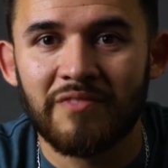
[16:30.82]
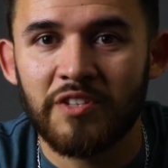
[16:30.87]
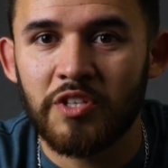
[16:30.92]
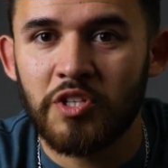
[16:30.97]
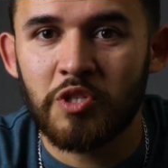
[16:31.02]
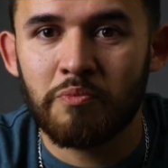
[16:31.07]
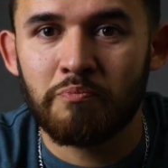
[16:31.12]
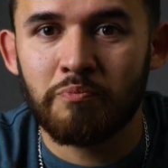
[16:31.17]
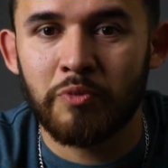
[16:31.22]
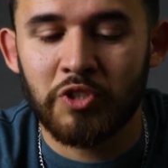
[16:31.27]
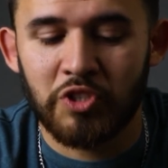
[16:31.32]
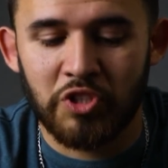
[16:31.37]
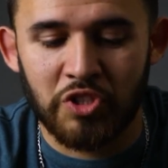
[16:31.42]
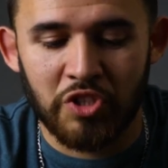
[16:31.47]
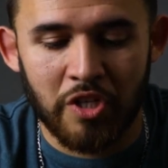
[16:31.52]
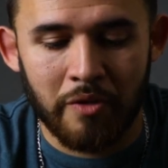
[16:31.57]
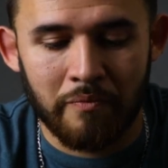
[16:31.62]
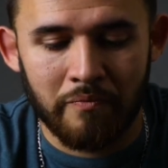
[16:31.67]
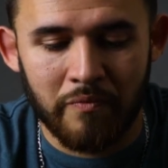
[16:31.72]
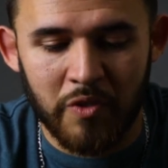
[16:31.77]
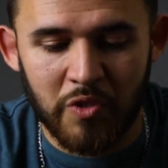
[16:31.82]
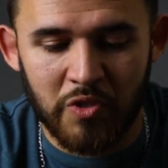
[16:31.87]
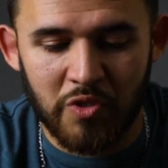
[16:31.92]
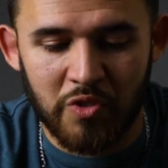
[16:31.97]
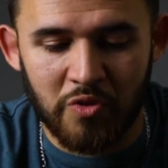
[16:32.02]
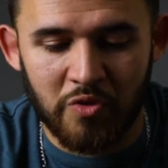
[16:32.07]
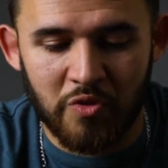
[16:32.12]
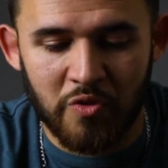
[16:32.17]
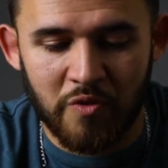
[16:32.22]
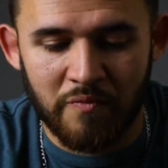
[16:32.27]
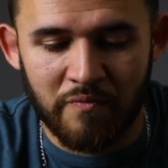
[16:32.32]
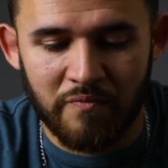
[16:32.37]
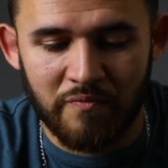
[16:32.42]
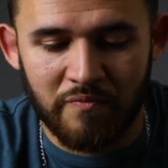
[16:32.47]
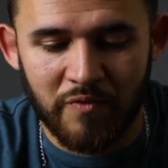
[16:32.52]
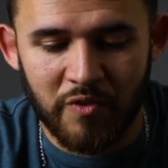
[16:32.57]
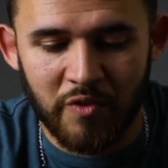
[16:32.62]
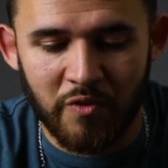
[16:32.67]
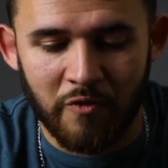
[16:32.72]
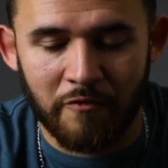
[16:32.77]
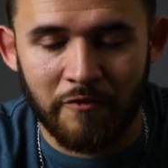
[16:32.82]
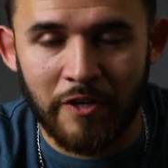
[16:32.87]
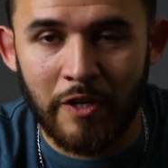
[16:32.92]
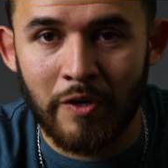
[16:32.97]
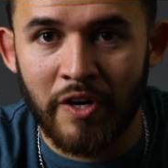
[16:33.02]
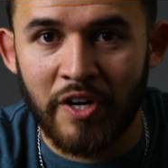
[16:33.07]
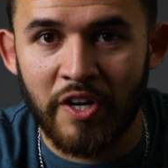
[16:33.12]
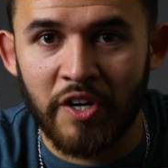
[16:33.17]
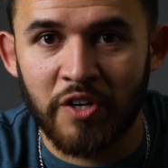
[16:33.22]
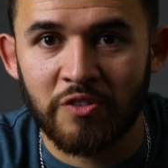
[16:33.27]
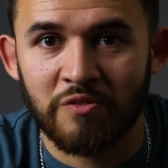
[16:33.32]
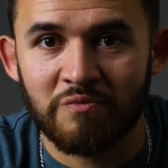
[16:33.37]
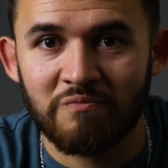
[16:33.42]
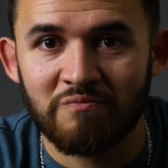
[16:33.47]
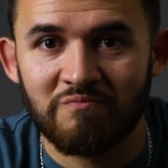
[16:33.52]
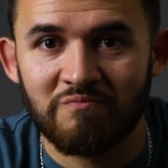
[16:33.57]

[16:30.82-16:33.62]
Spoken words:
you just push it up. There's little feet right here.